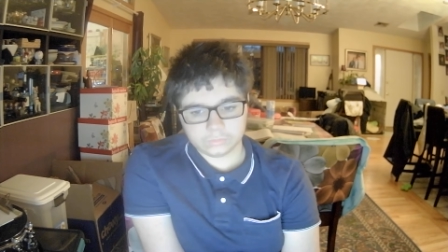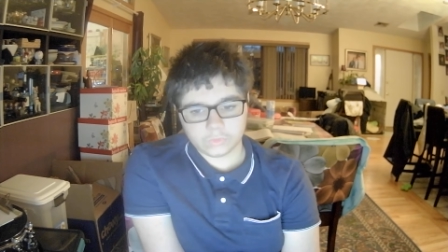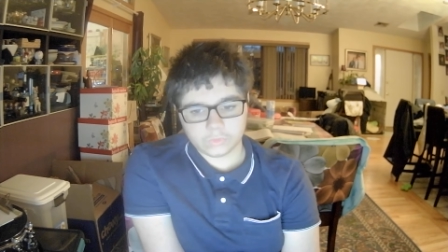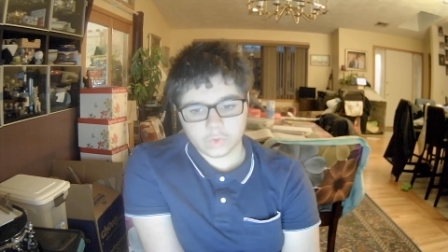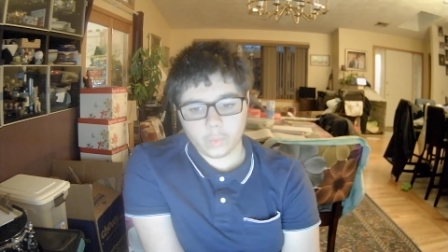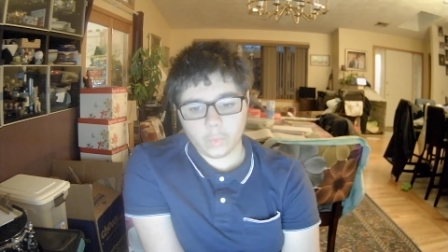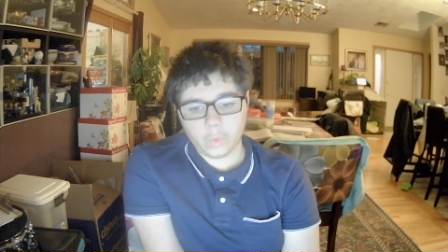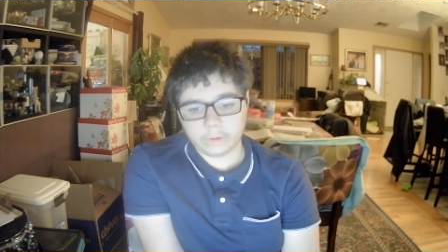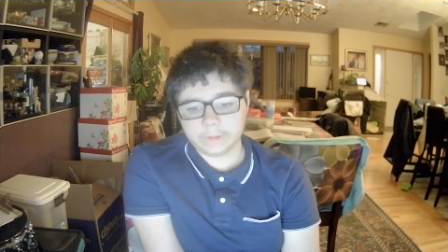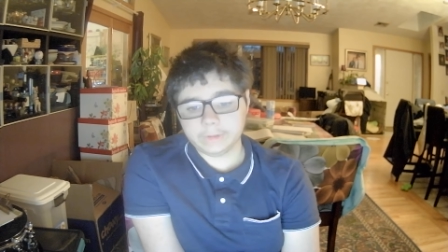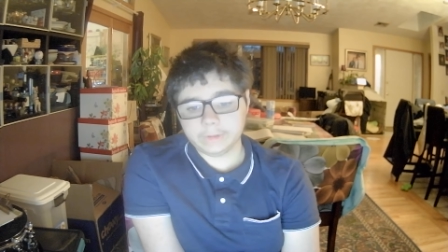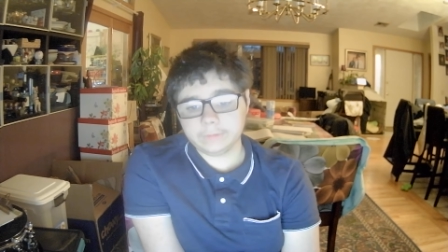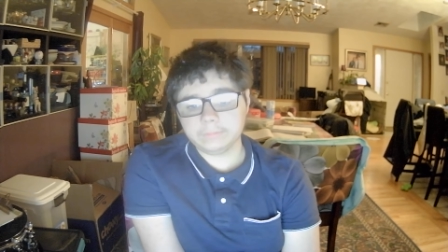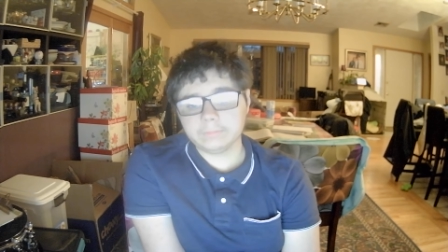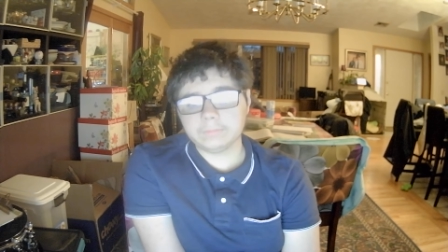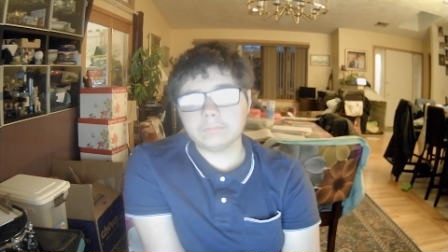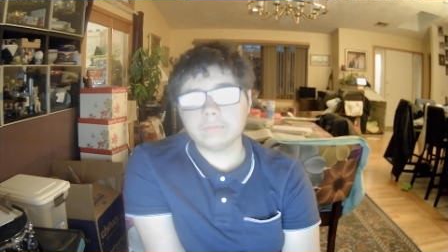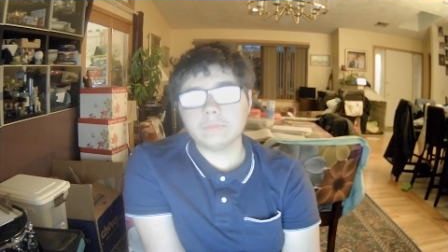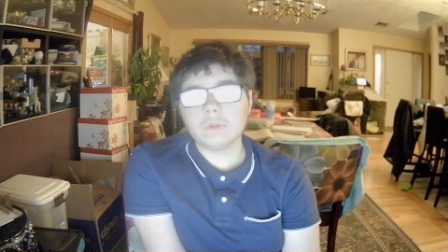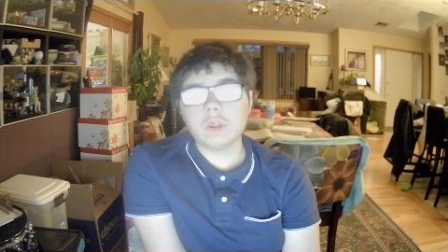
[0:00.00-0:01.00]
wouldn't,
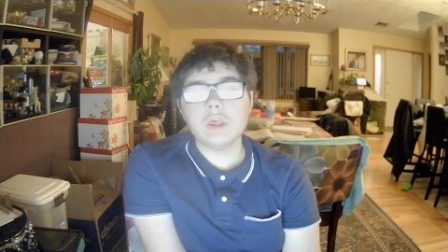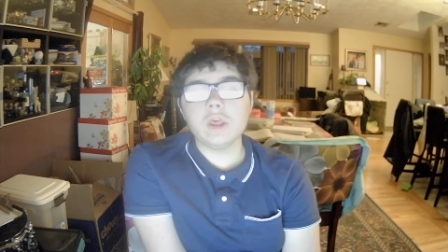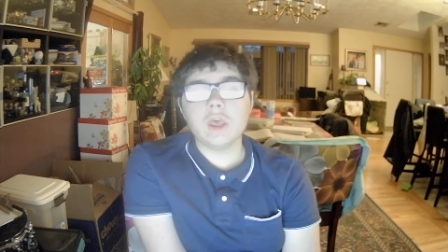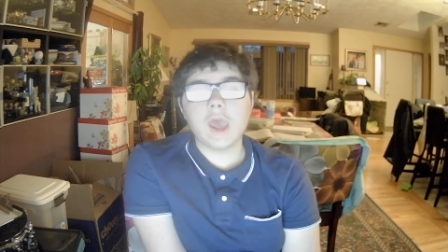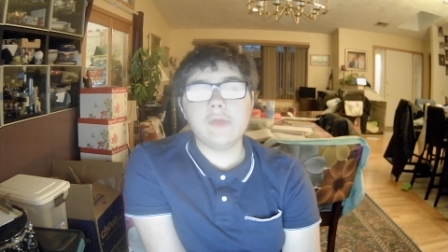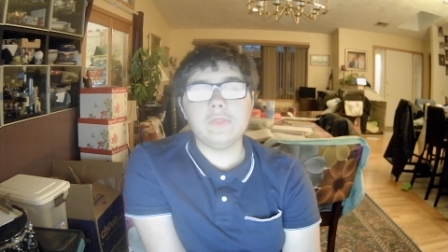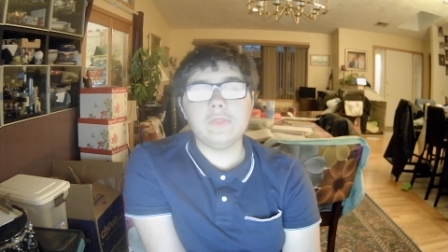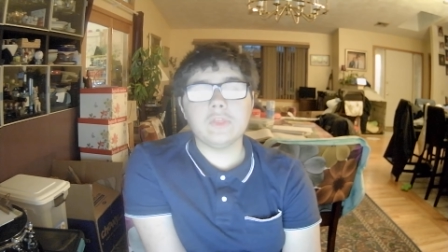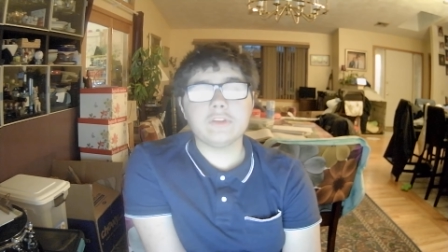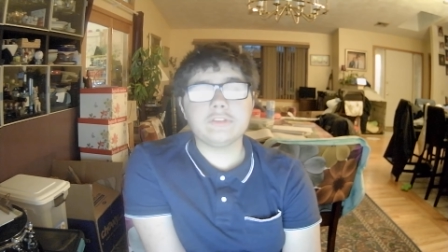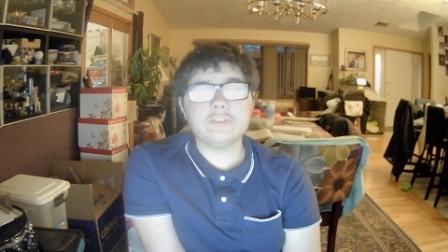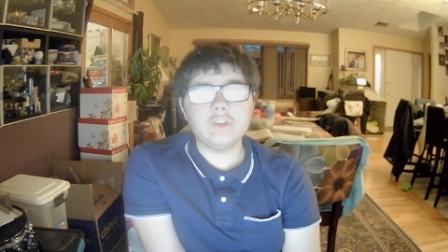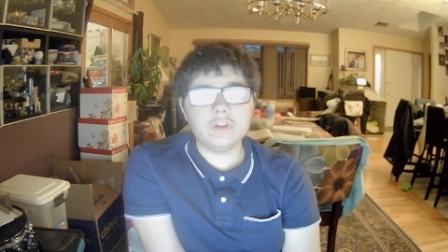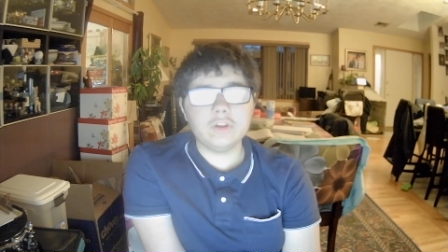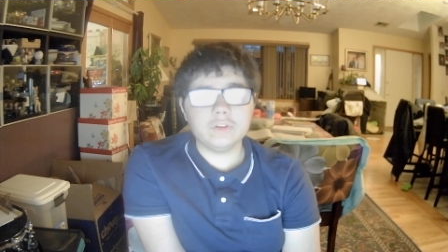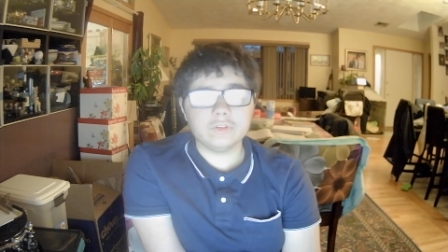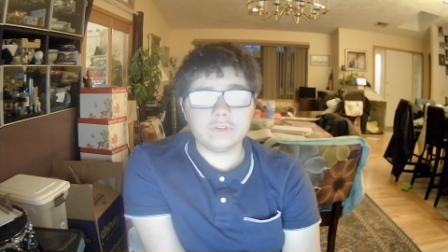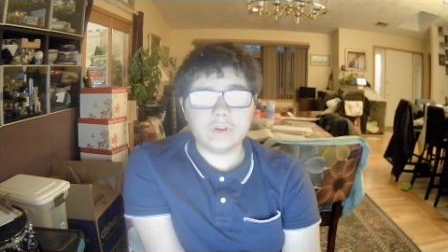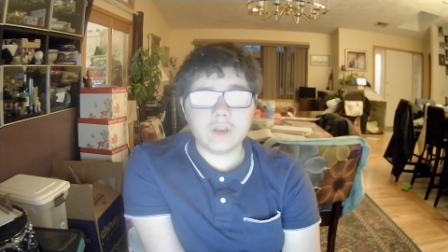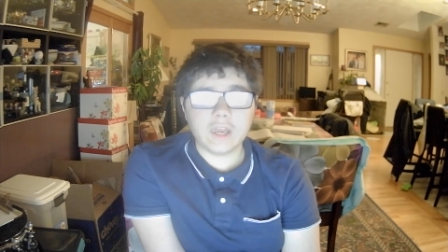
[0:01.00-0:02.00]
and the
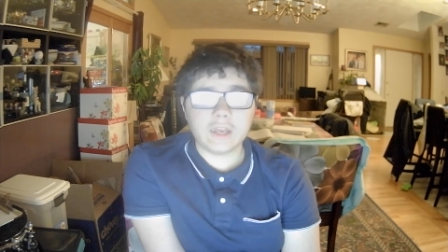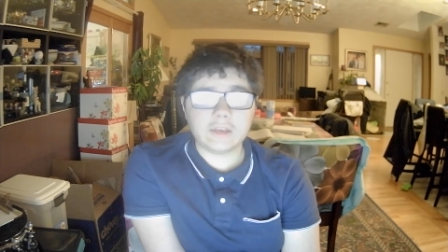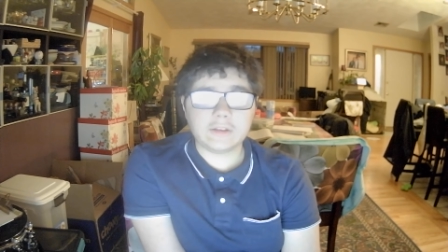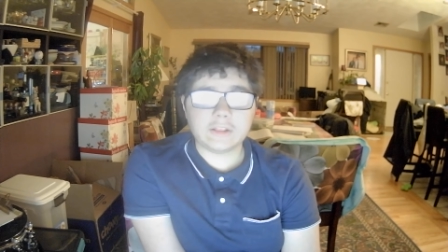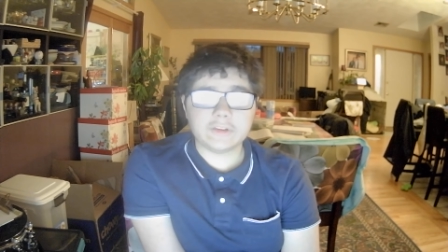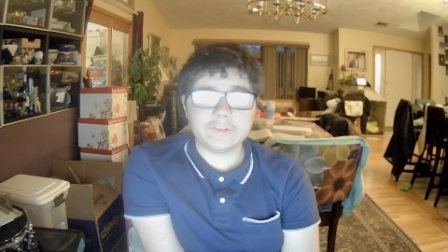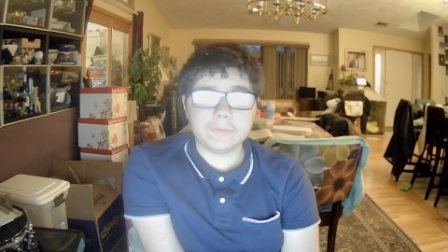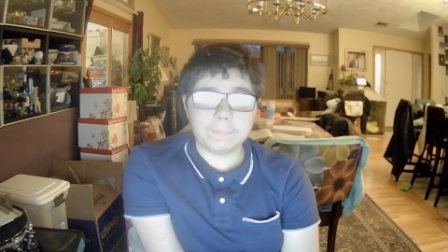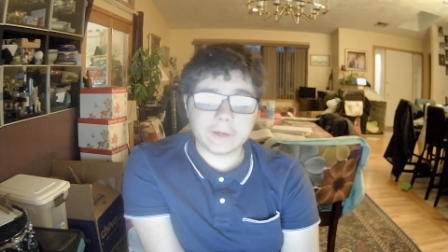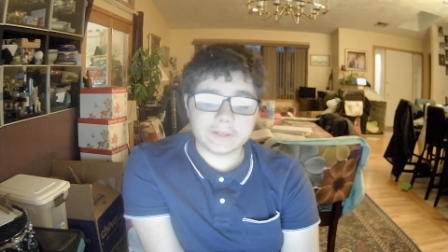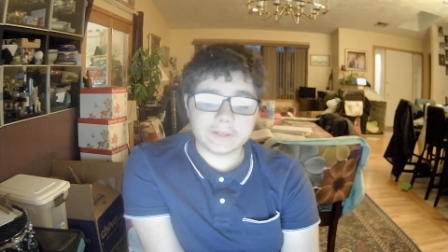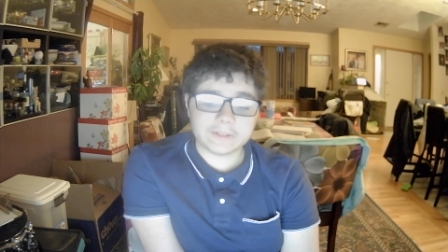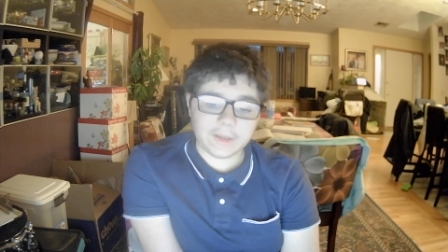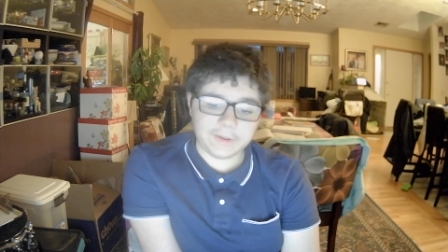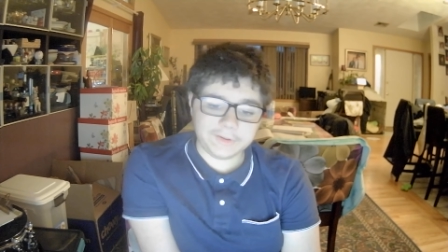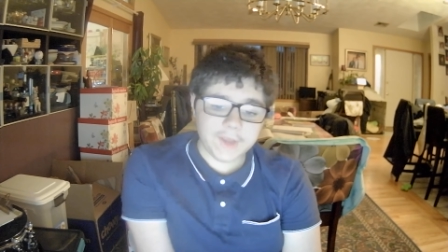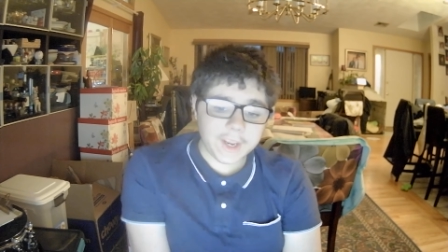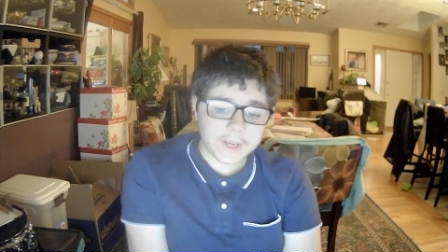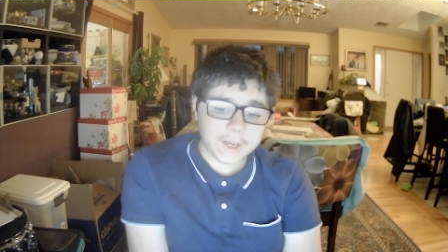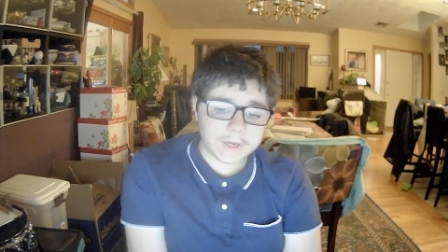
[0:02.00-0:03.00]

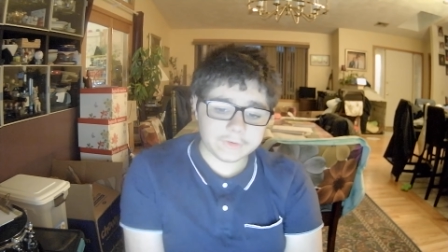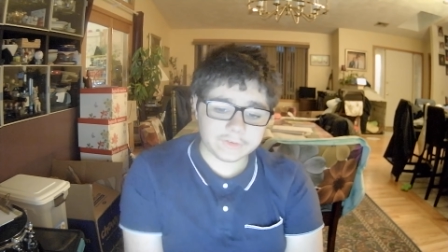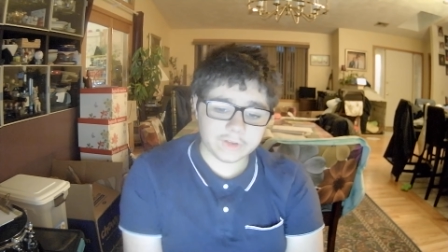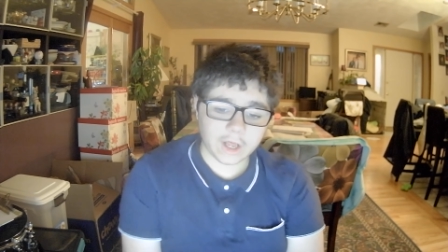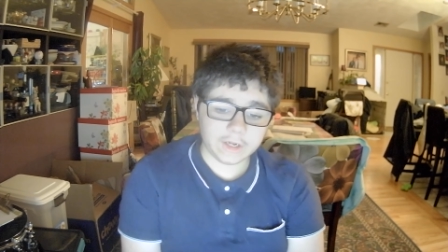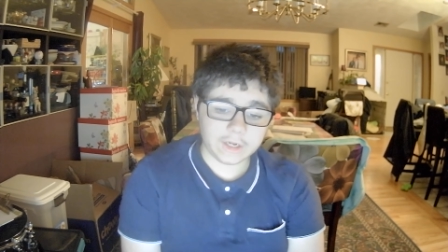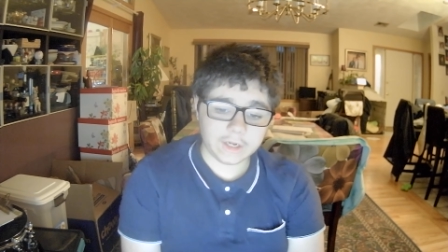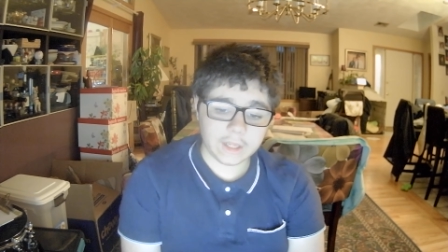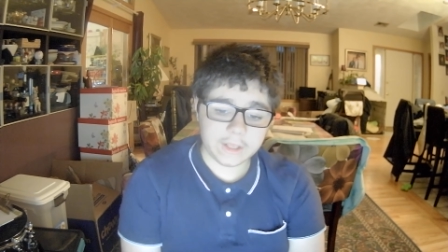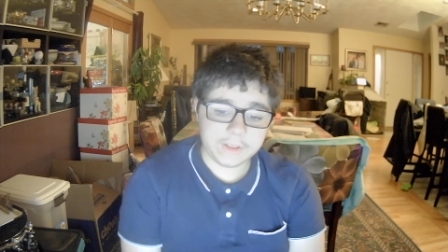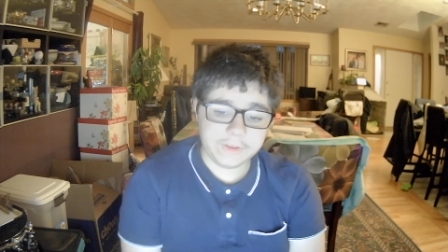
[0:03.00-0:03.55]
second son,